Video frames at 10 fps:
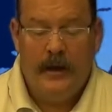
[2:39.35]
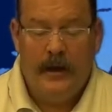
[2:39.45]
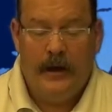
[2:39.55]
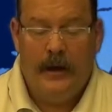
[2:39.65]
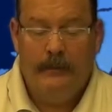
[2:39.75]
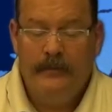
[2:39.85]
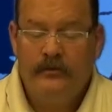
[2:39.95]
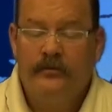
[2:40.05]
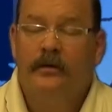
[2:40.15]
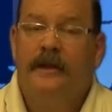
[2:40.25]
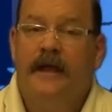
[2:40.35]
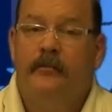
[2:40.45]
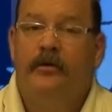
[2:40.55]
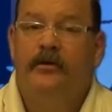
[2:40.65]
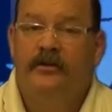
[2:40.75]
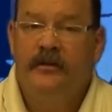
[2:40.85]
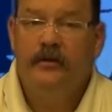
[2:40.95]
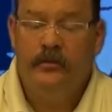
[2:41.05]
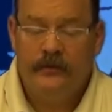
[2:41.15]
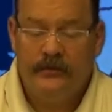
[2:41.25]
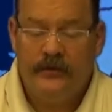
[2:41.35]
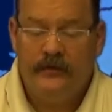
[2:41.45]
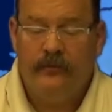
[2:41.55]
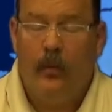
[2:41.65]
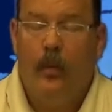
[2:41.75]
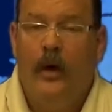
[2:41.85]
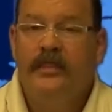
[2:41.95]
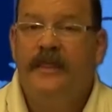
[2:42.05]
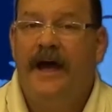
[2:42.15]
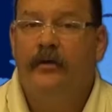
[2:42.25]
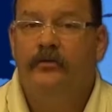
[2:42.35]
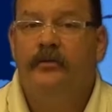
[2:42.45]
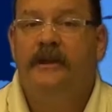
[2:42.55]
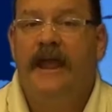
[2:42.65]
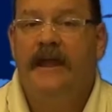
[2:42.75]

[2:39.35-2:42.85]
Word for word: Uh, Mister Lambert did receive one thousand